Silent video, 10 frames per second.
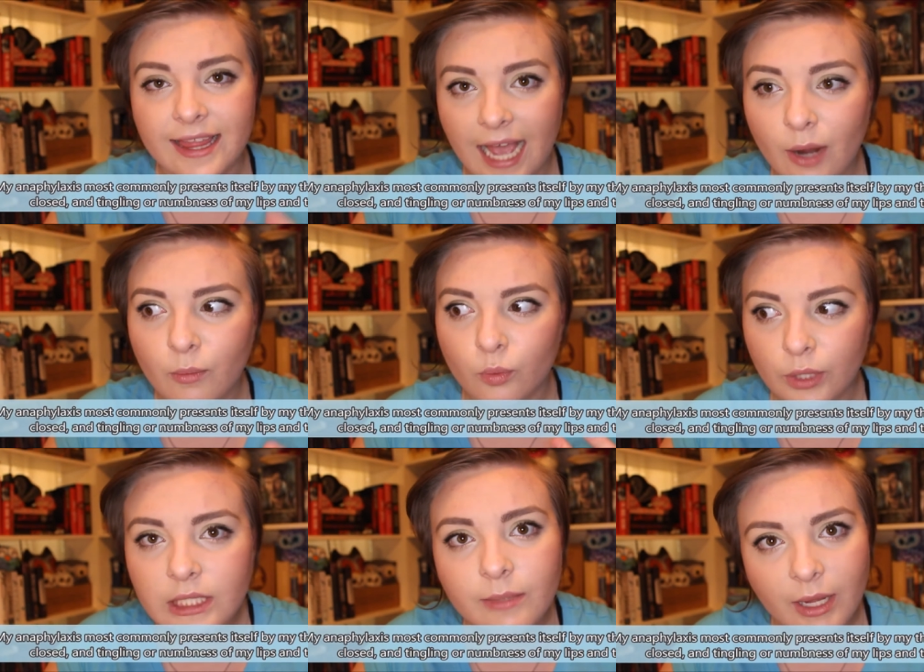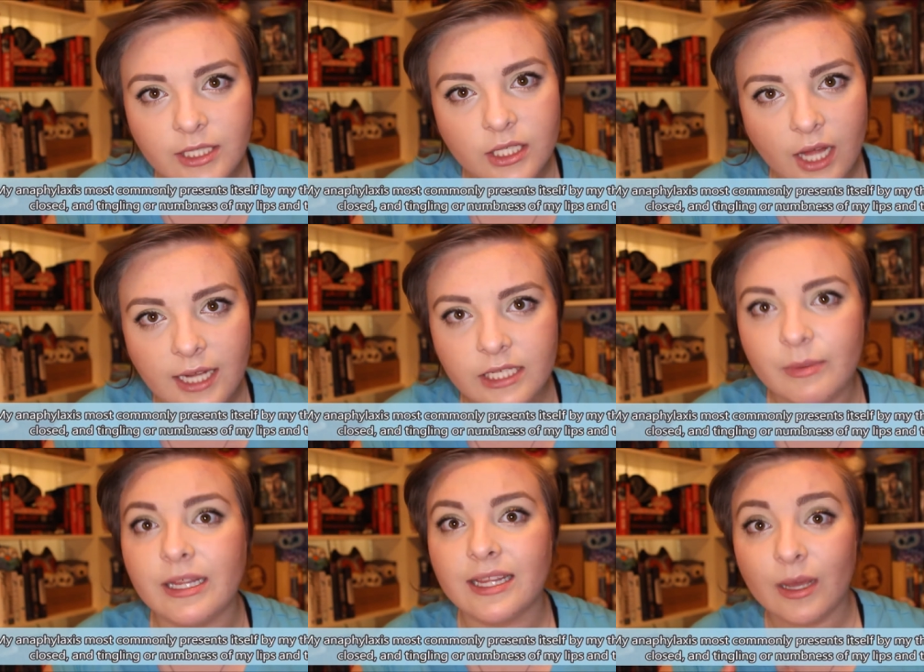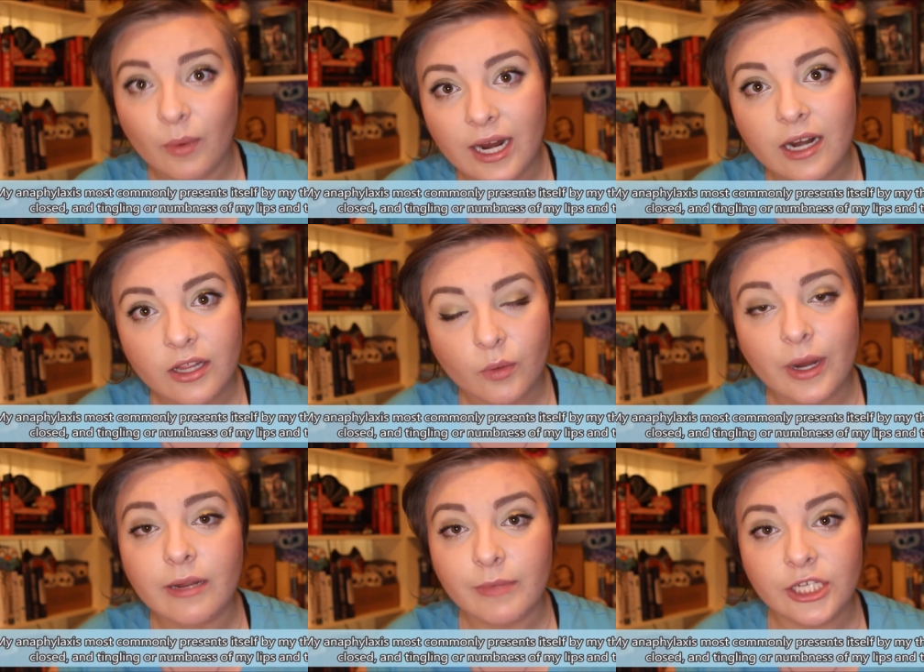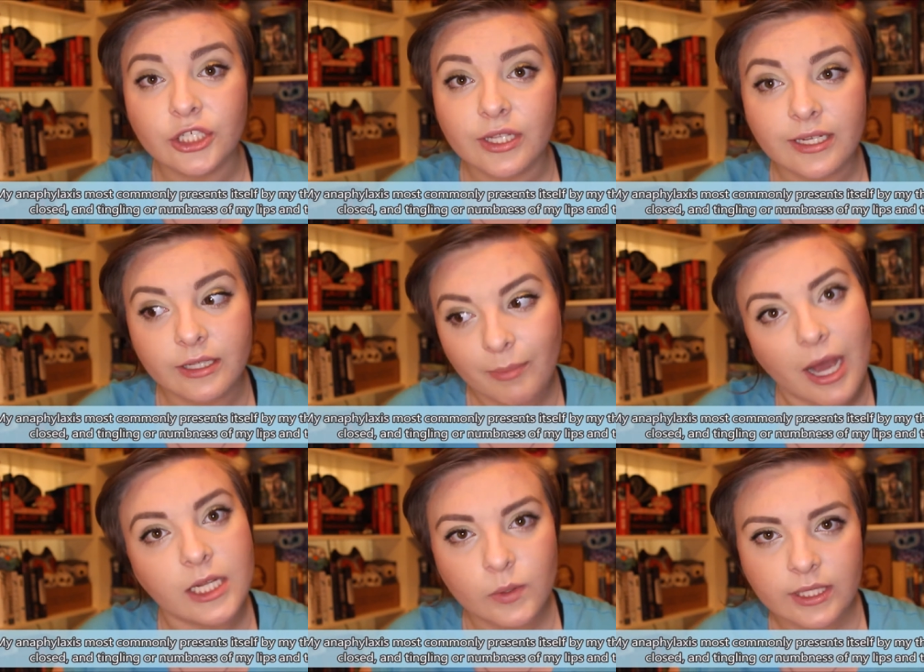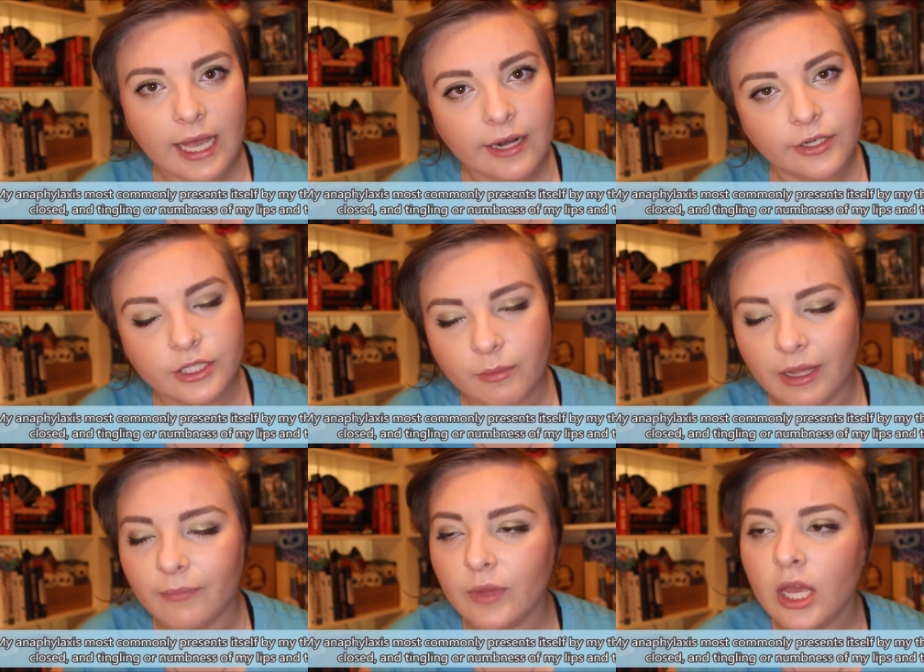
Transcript: that really meant a lot to me that they went out of their way to make sure that the box was catered to me.